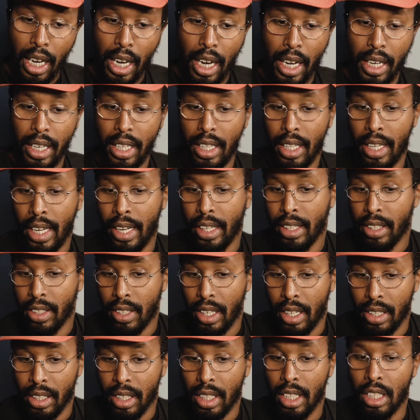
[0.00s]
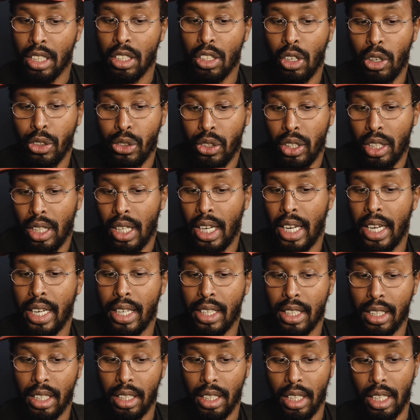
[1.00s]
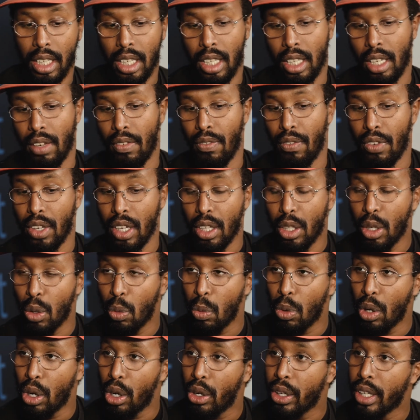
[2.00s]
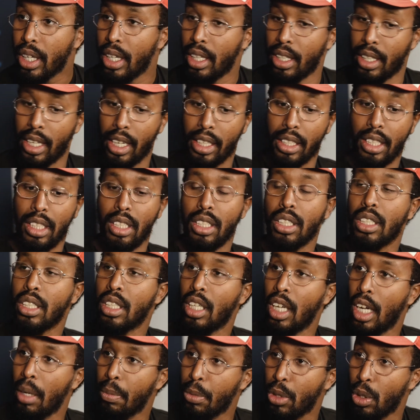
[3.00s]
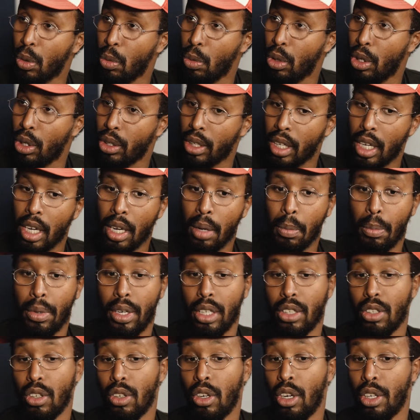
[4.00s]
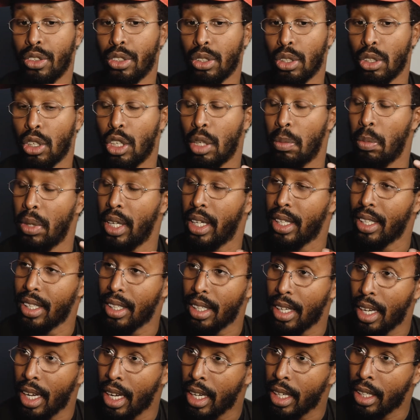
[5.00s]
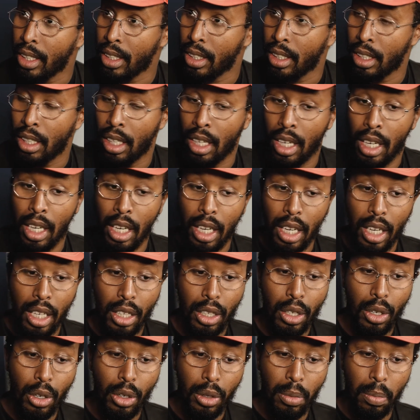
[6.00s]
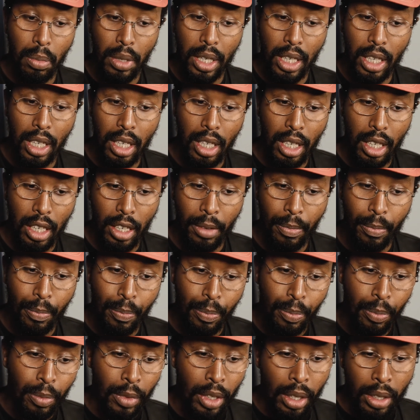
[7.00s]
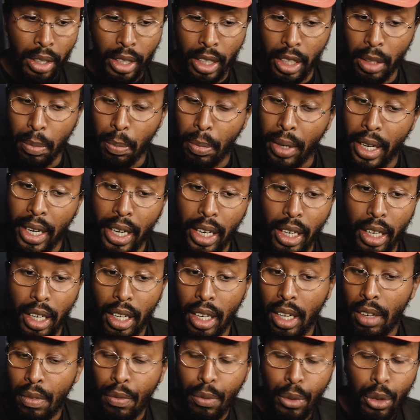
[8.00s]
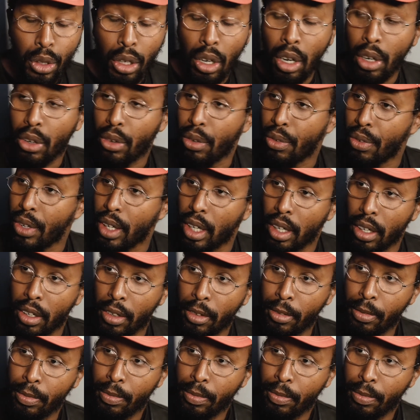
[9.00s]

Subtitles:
And in that sense, it also takes in a video work, it takes in a sculpture work, but it also could be a text, it could be just plain a photography.